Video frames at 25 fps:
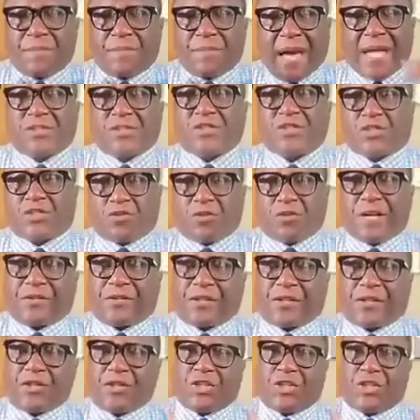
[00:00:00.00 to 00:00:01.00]
magistrate,
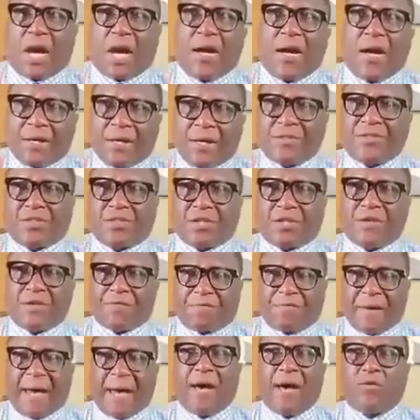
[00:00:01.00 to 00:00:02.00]
the judge,
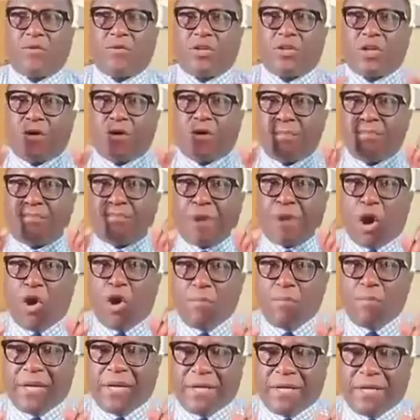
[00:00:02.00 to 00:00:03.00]
found
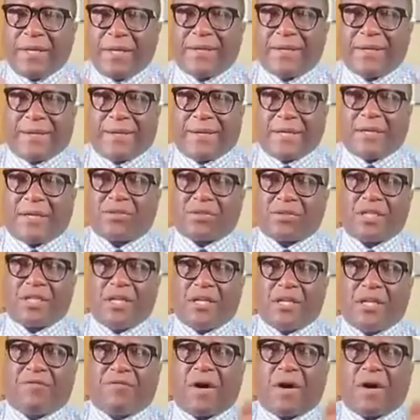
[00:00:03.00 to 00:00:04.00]
Bowman
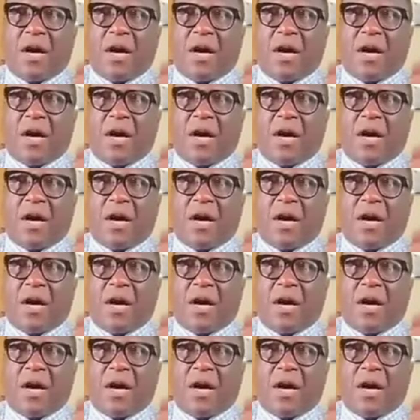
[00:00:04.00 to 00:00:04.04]
guilty of